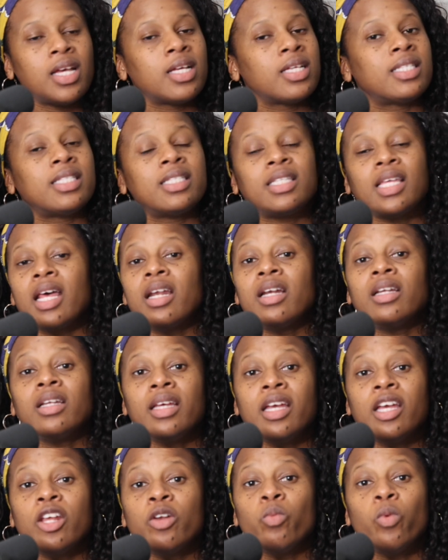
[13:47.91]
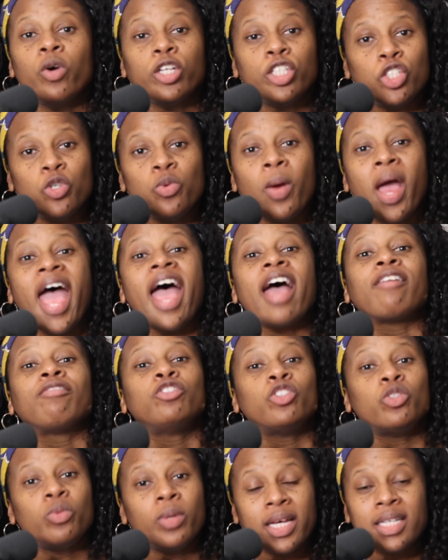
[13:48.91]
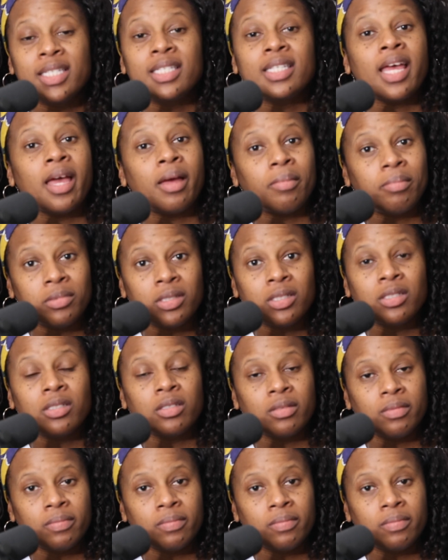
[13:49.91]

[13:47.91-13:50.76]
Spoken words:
Settle in what you have to accept.